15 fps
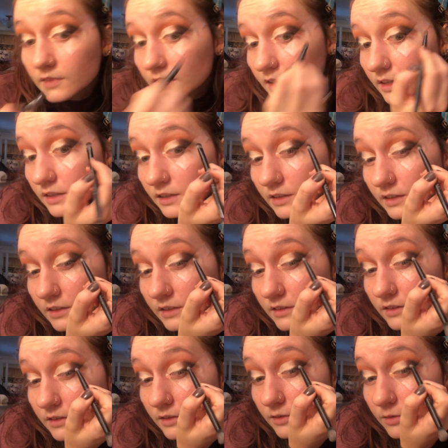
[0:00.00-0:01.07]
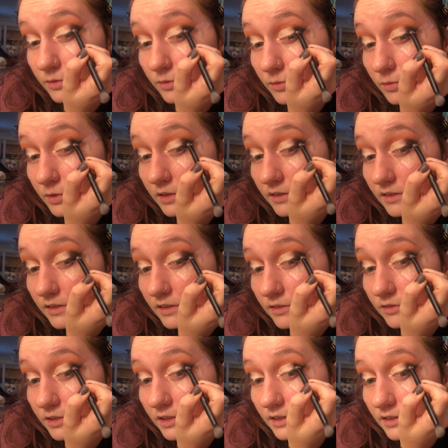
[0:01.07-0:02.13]
And then once
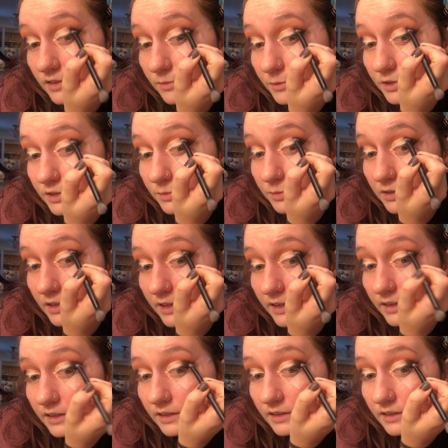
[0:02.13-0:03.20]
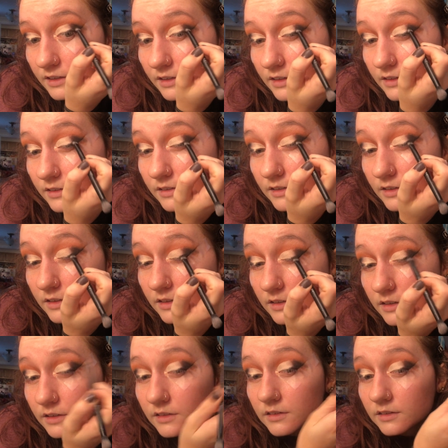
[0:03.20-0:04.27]
I've got as much black as
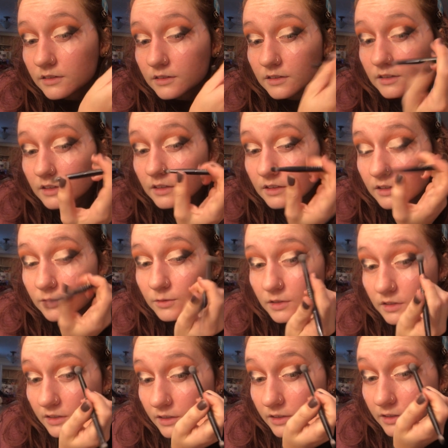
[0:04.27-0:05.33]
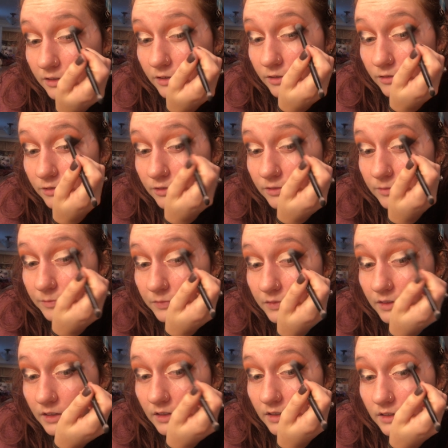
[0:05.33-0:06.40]
I think I want to have,
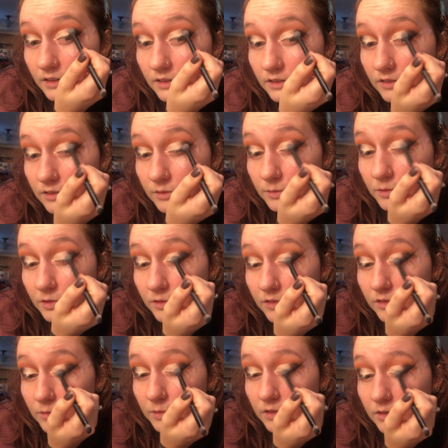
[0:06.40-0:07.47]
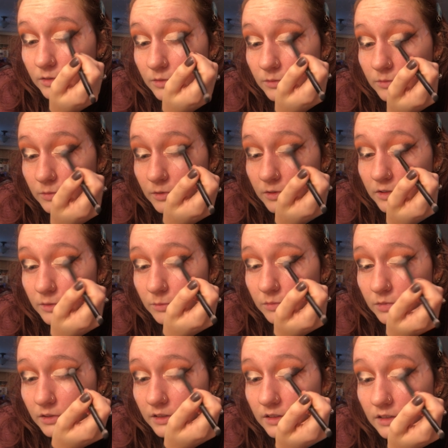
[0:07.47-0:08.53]
I also want to really
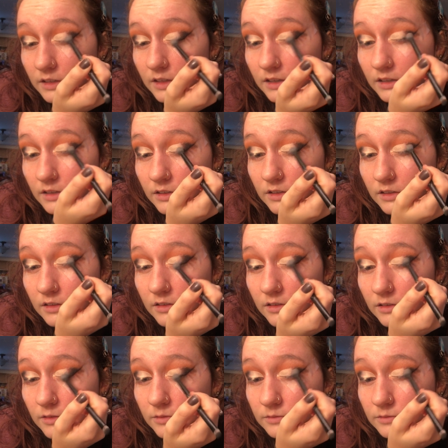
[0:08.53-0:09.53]
blend that into the